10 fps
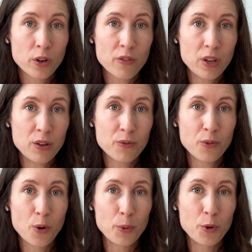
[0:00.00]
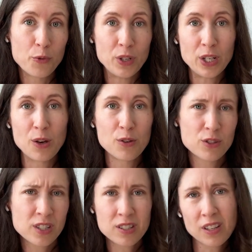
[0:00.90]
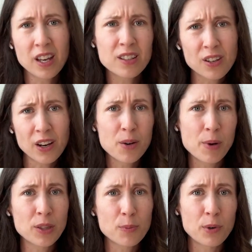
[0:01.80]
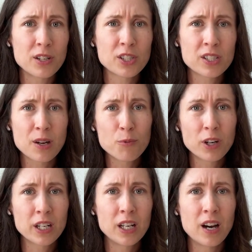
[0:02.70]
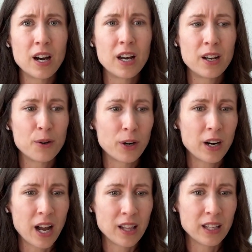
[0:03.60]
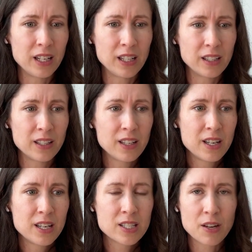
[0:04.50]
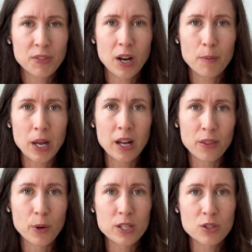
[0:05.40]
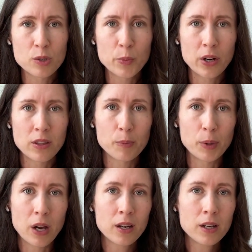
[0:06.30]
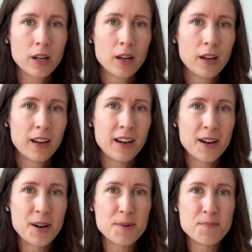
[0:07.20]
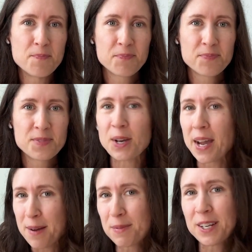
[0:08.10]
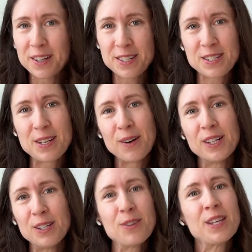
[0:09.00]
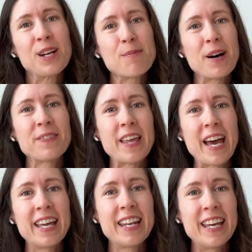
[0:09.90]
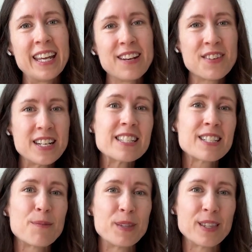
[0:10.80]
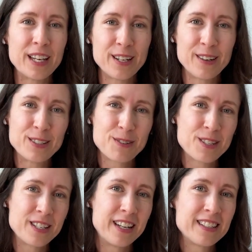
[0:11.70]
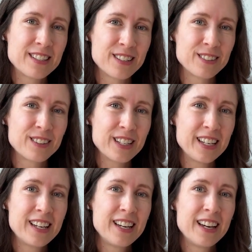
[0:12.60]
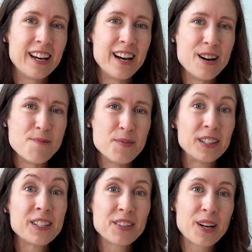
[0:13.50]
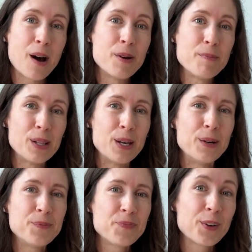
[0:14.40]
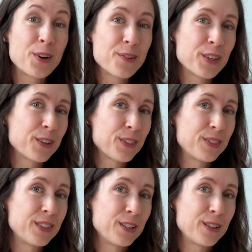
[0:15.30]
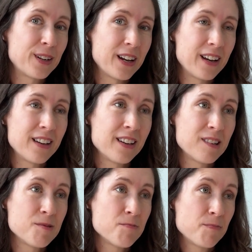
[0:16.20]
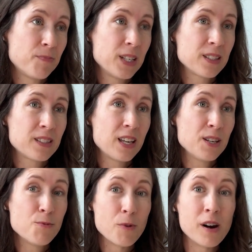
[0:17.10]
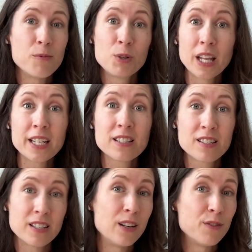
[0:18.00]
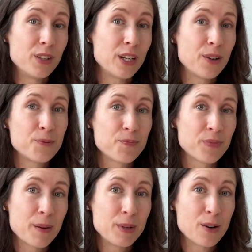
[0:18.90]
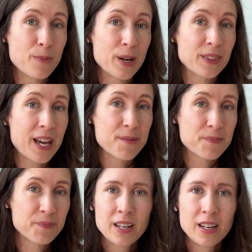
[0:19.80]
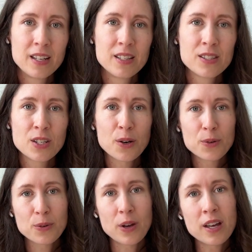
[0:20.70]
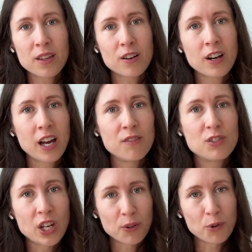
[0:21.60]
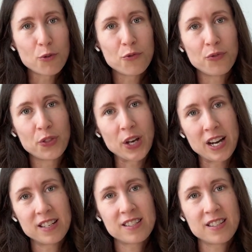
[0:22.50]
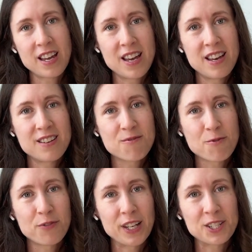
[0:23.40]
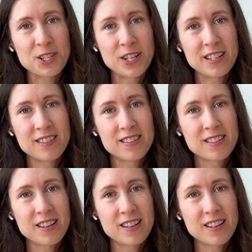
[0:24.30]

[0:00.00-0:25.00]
of informal videos, just like talking about the projects I'm working on or highlighting stuff that I might otherwise just put on the blog. So I am curious to know what you think about that. And if it is something that you're interested in, certainly leave a comment below. Or if there are things that you would like to see in a video, let me know about that. So other kind of general thoughts and reflections